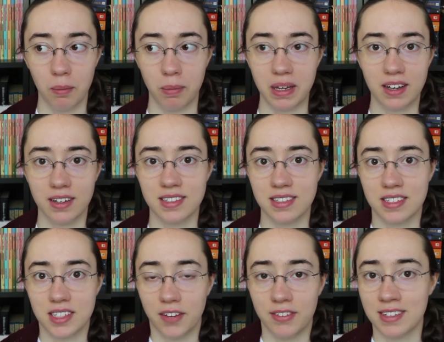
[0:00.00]
because this
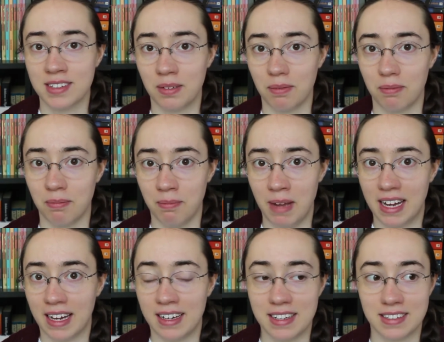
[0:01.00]
stuff doesn't
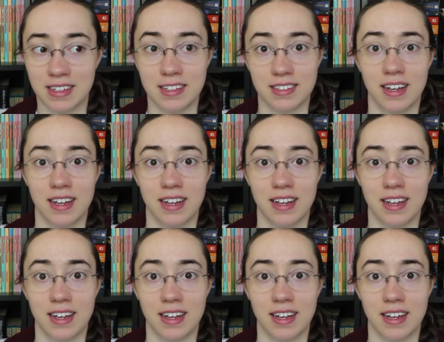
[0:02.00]
make any sense.